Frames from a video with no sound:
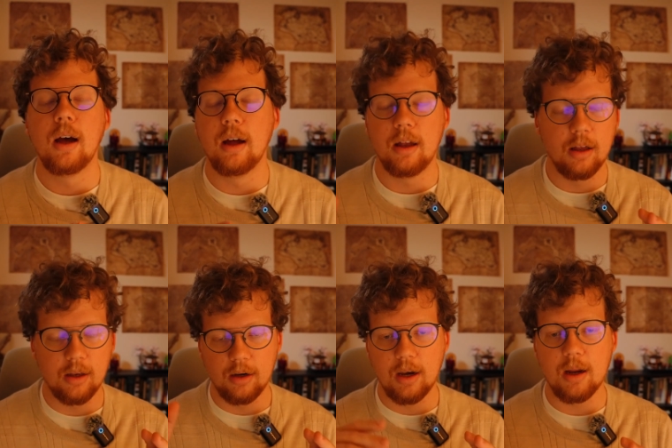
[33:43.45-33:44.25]

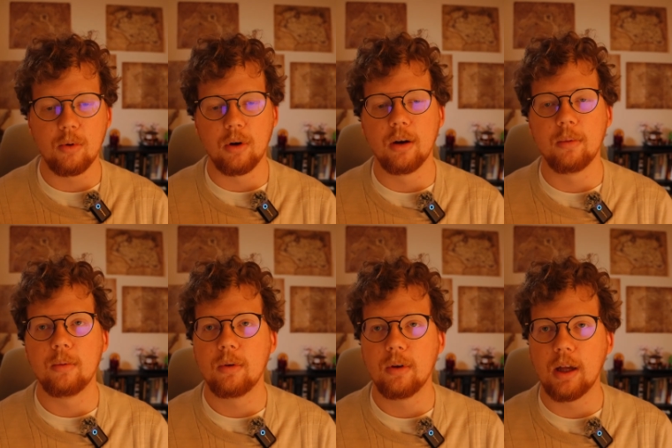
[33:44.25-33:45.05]
a neighboring
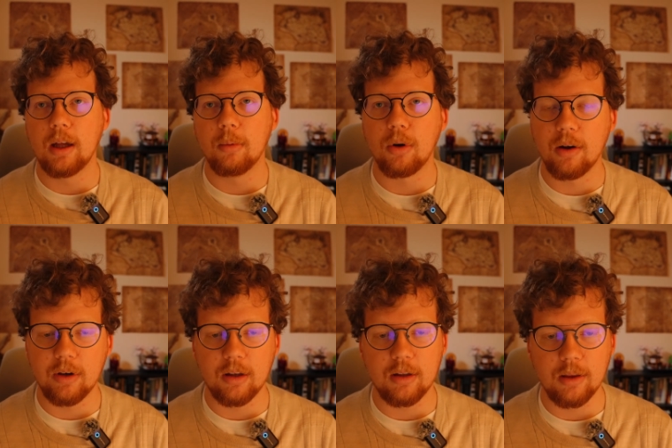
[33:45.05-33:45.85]

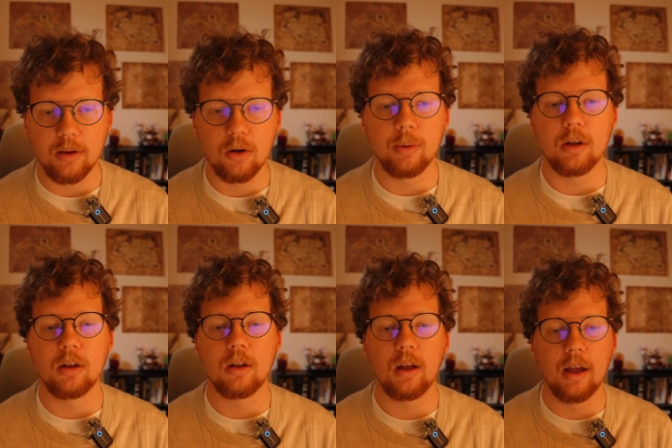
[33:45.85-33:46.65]
province to Ethiopia.